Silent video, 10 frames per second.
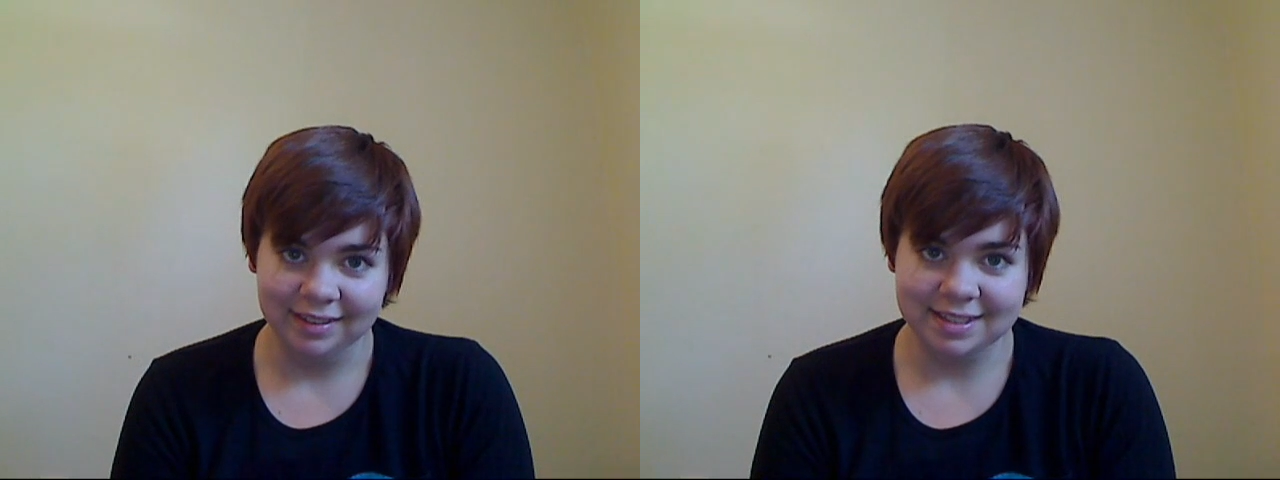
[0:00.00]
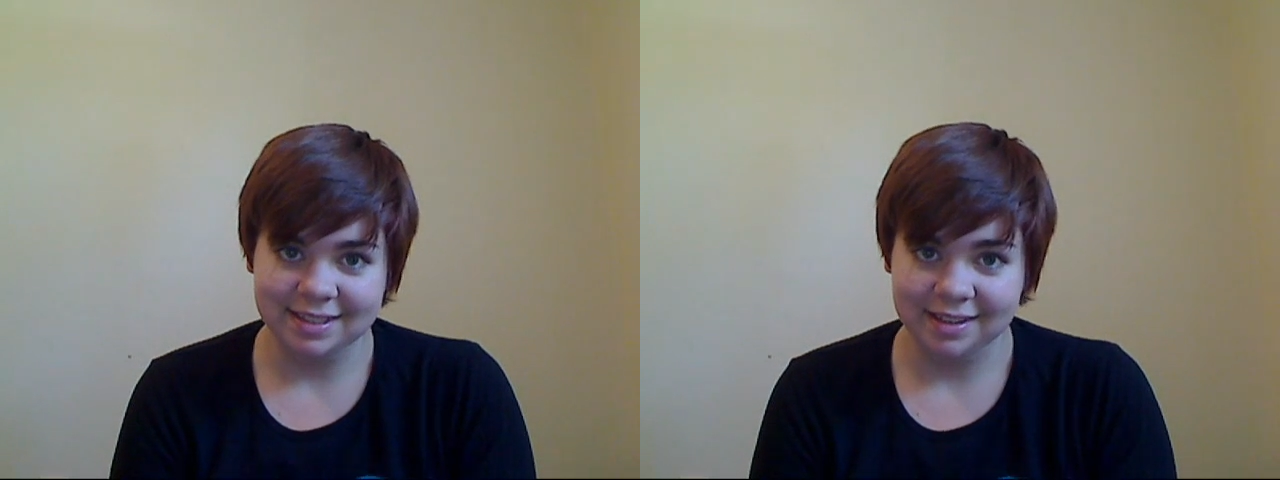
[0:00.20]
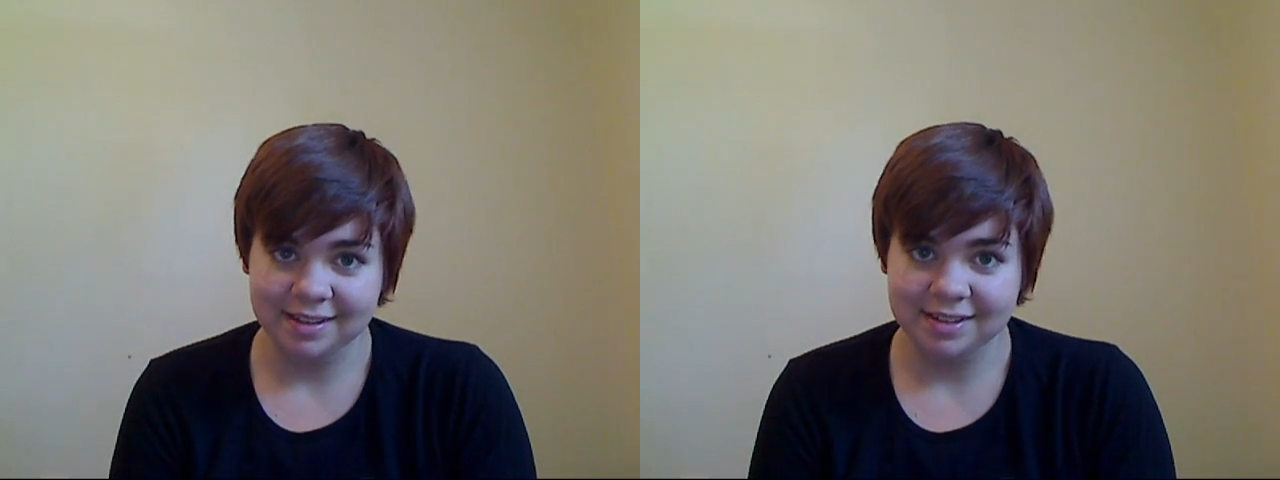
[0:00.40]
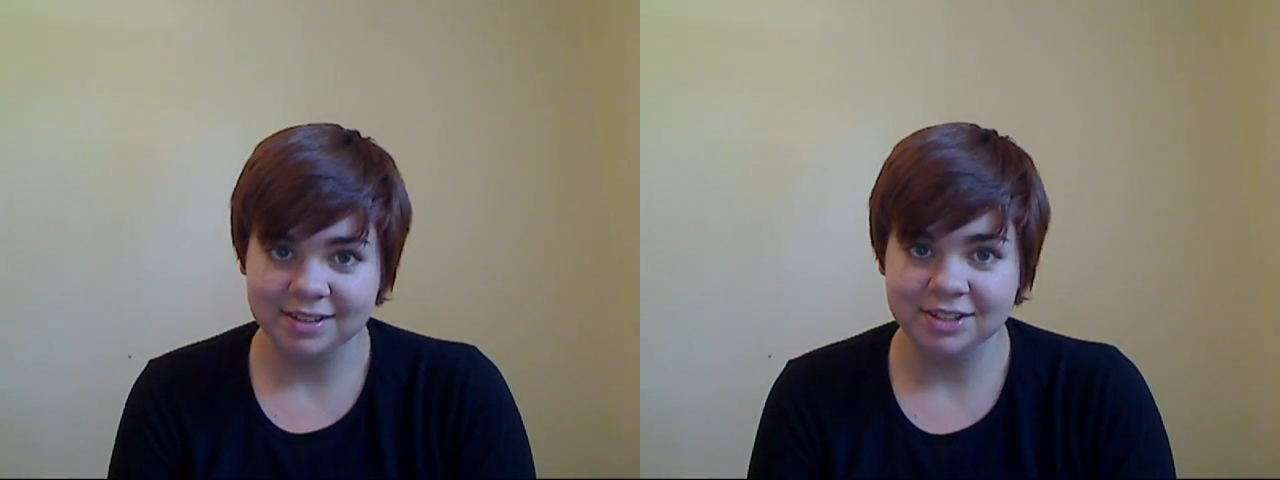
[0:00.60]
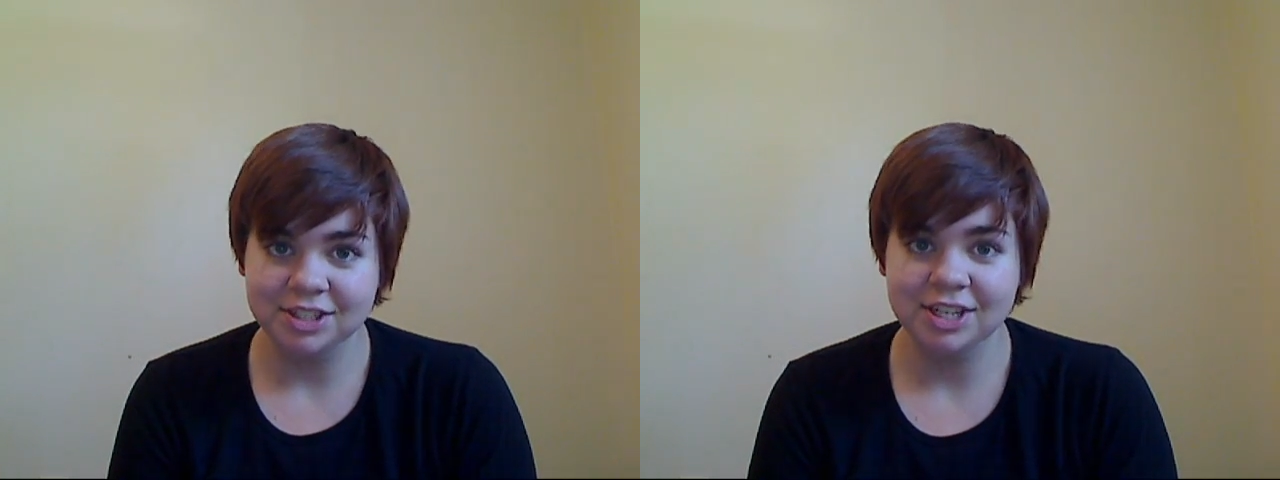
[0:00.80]
the
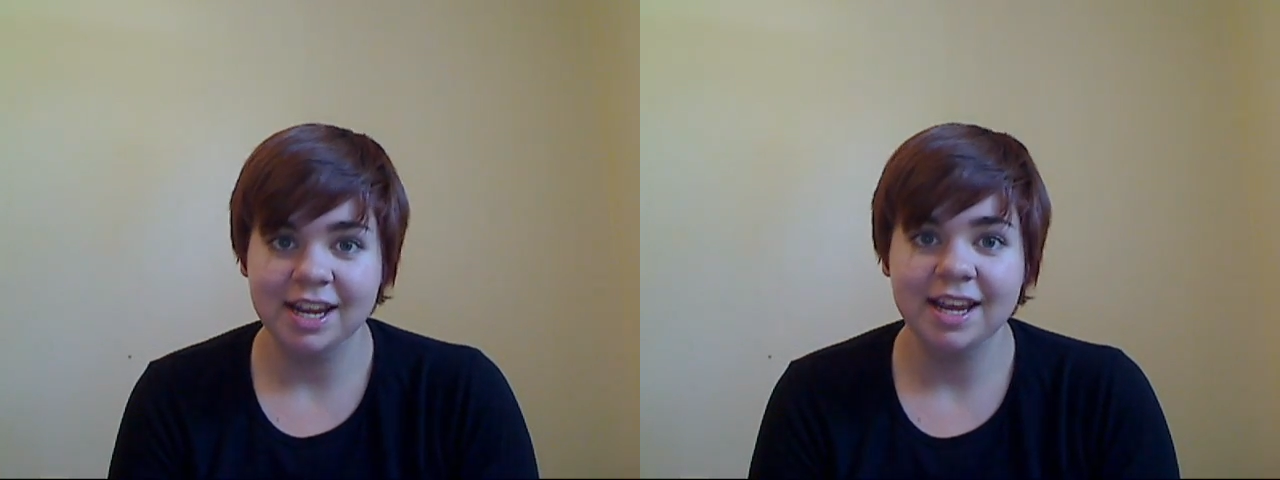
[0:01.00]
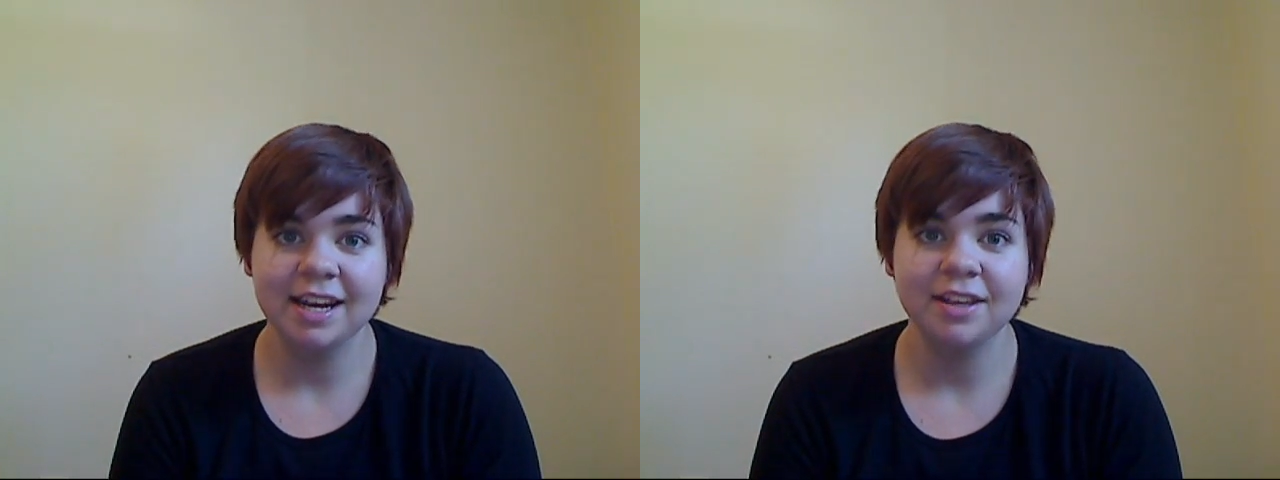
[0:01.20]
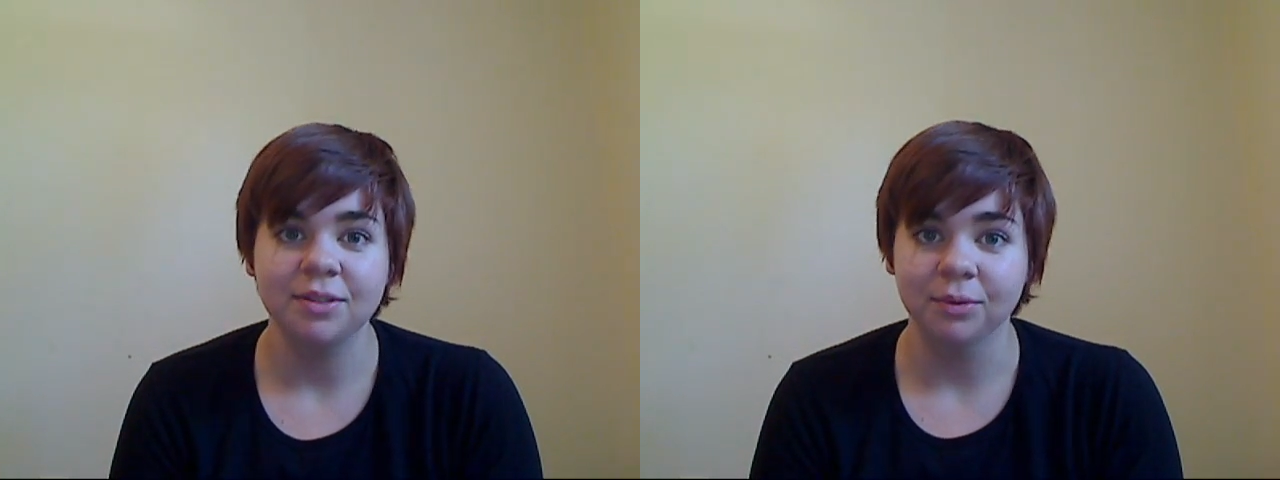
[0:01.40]
sun shining